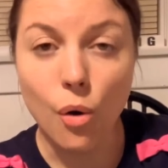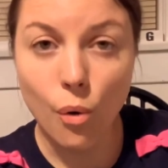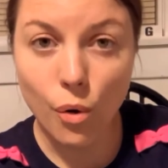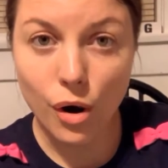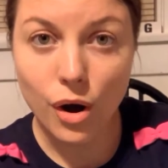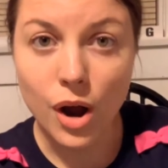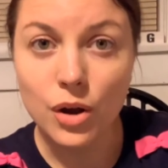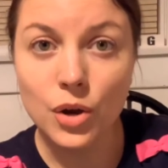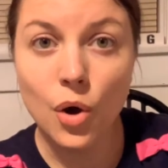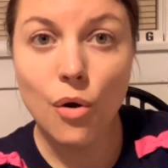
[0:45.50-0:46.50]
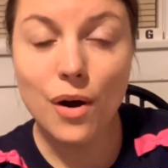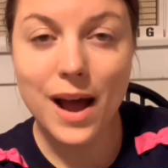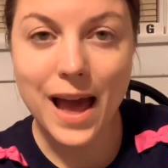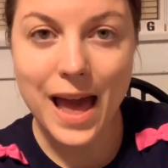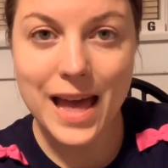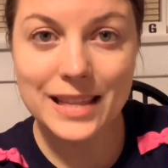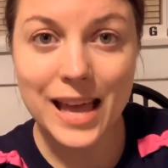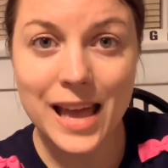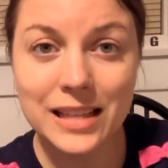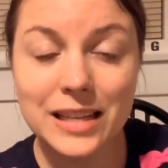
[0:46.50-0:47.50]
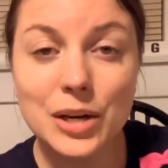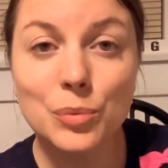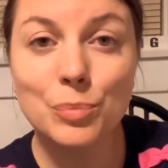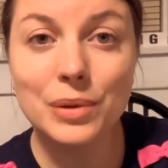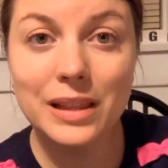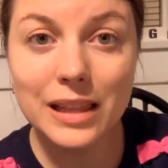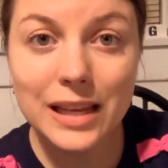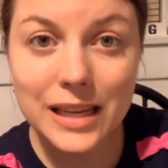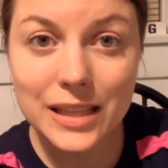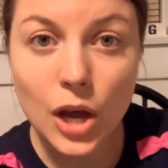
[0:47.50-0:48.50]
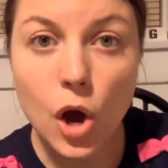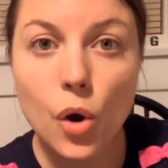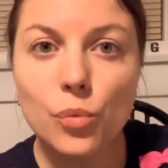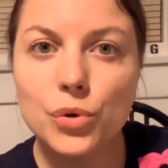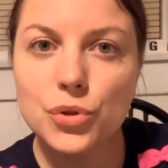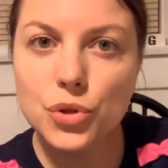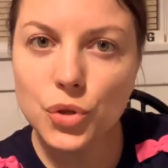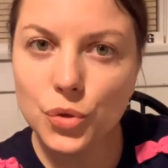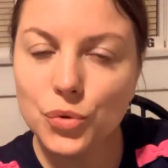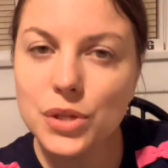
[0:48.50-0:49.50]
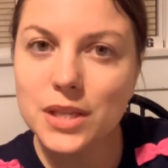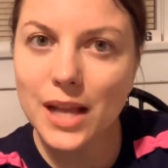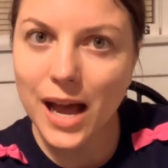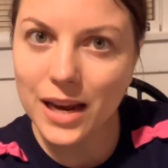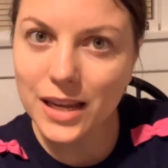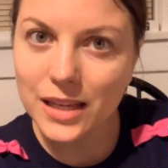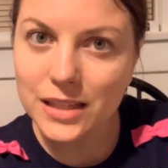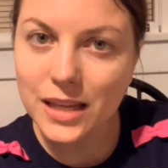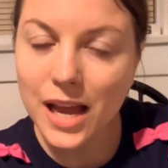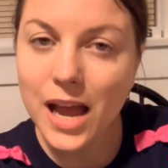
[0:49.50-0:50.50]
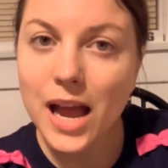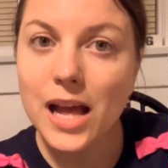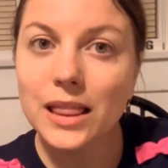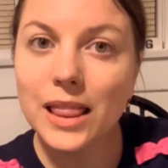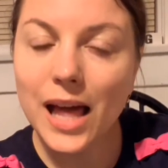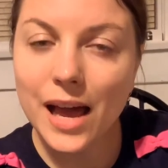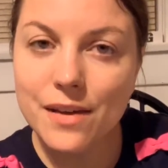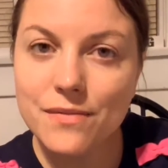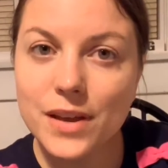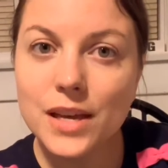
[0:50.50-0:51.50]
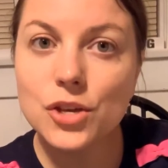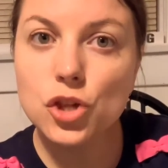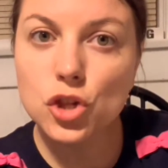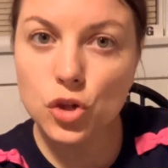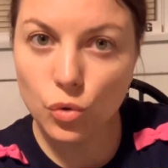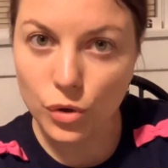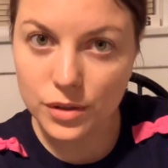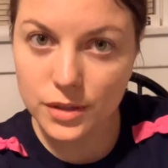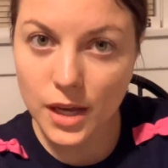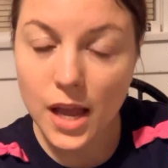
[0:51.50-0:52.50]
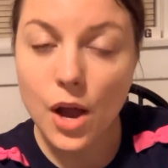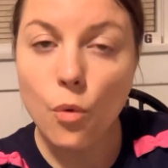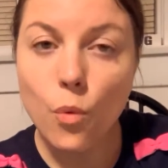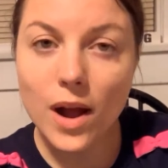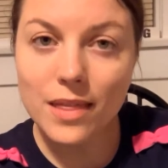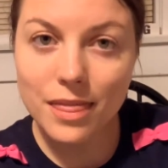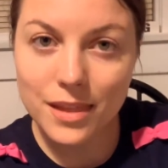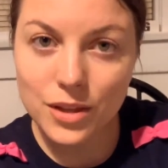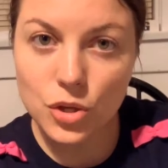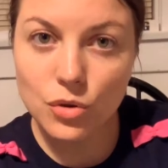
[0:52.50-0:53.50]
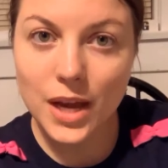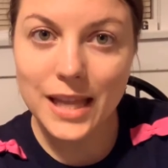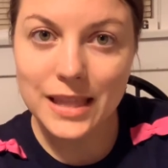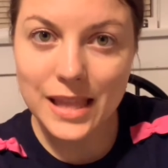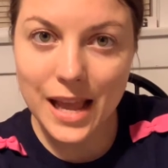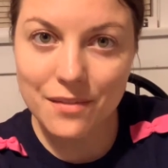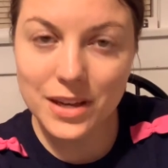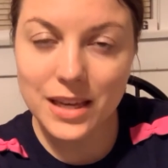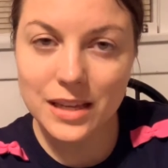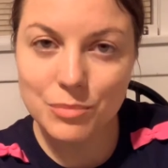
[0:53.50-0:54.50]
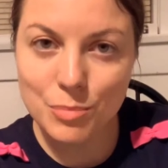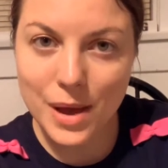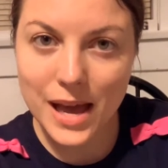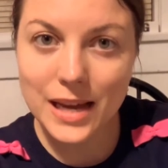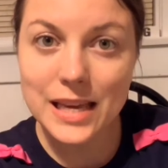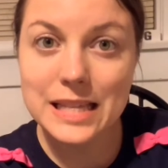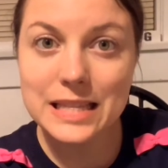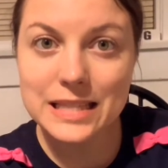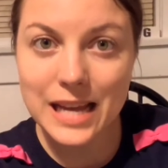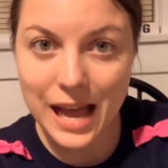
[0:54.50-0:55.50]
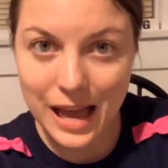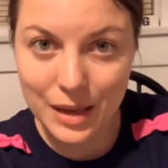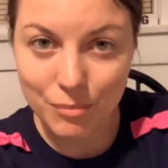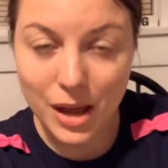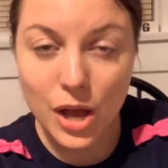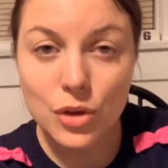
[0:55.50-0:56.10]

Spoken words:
or go ahead and complete what you started. Life is short. One thing you can never get back is time.